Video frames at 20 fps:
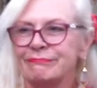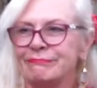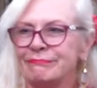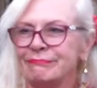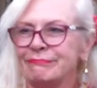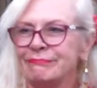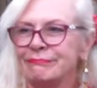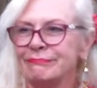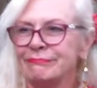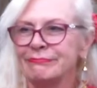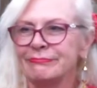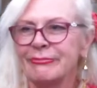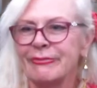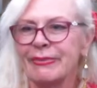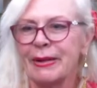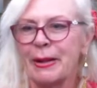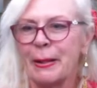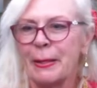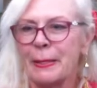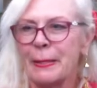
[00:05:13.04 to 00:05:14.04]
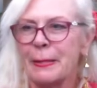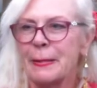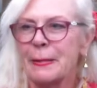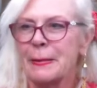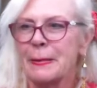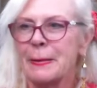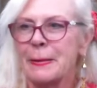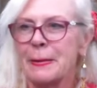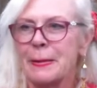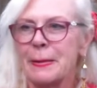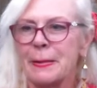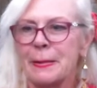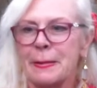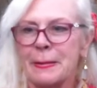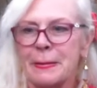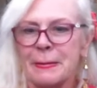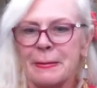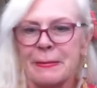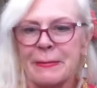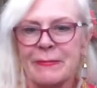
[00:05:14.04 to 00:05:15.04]
I'm going to end on an up
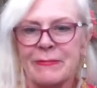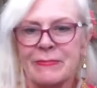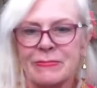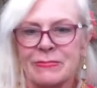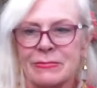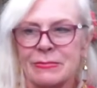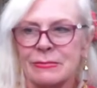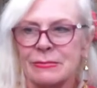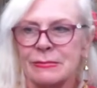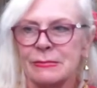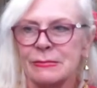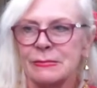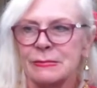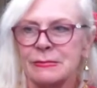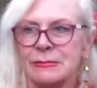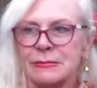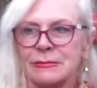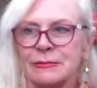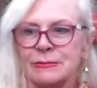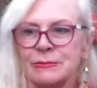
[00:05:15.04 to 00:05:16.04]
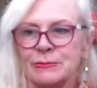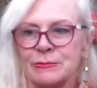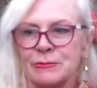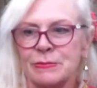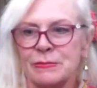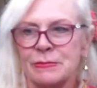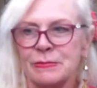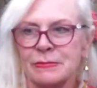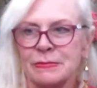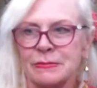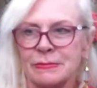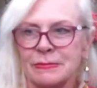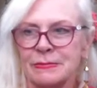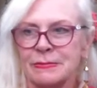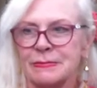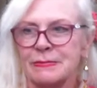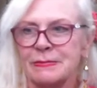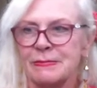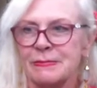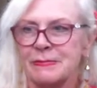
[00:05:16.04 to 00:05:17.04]
note. I love this poet's
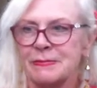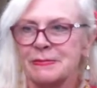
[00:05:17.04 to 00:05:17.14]
song.